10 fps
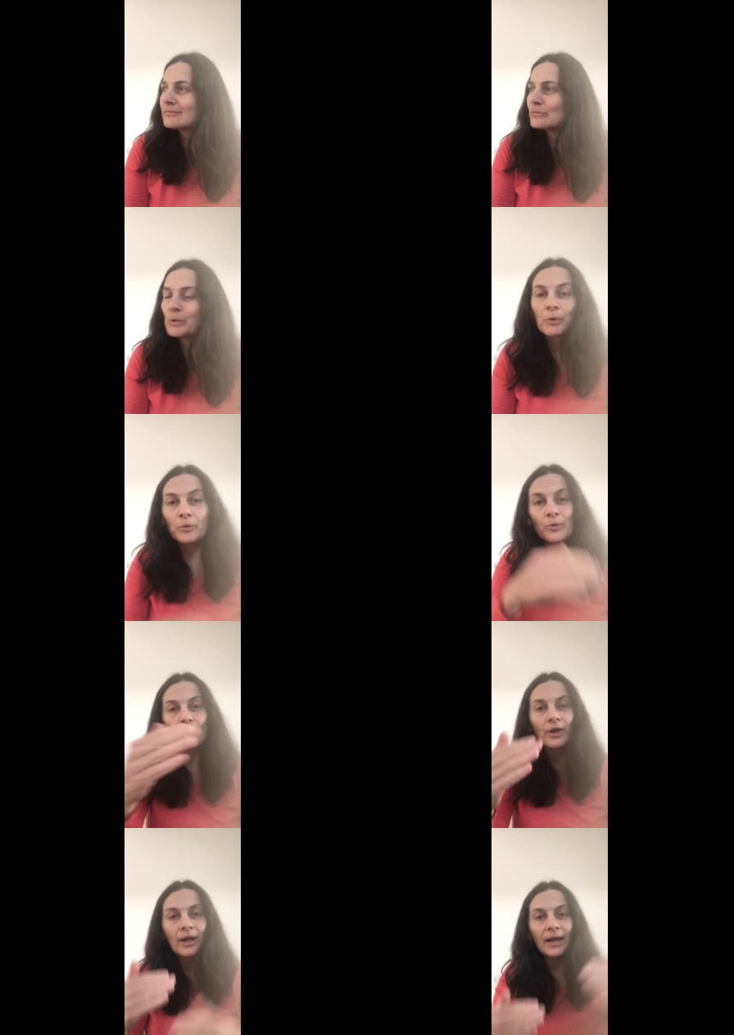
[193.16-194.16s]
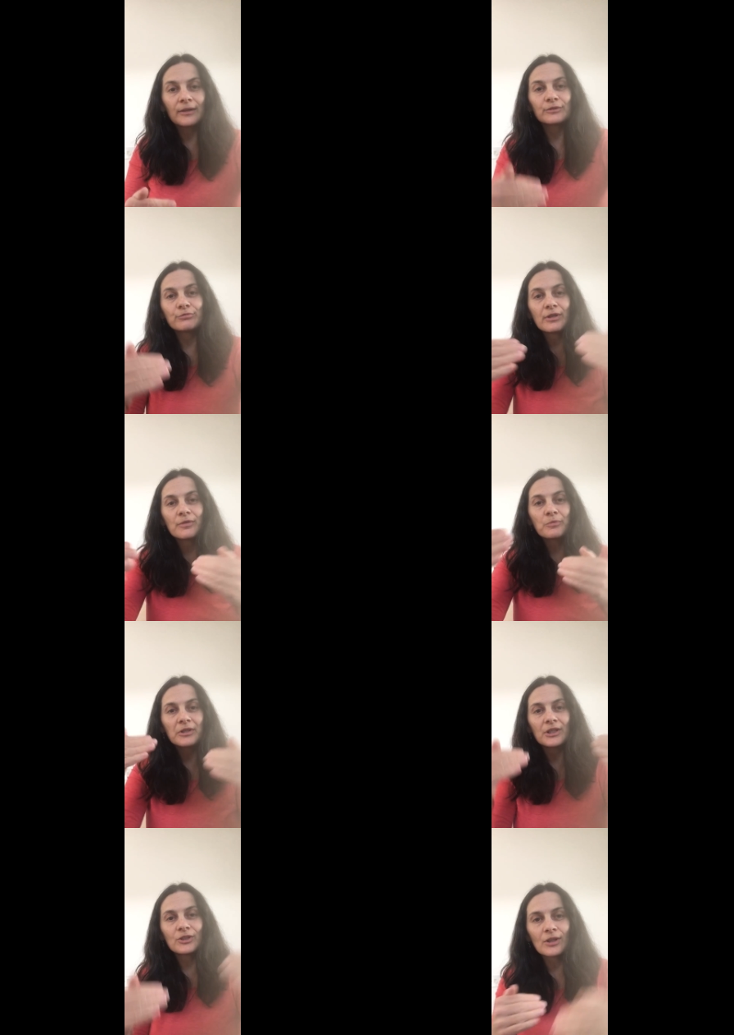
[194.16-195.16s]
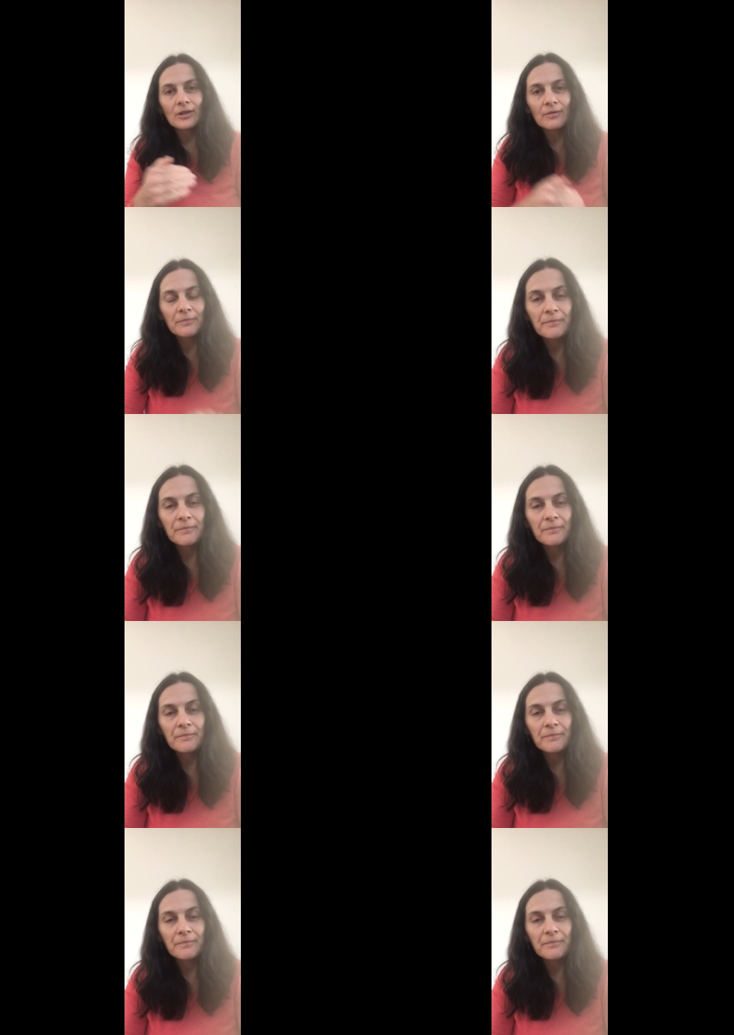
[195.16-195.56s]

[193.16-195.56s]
we were all out of rhythm with each other.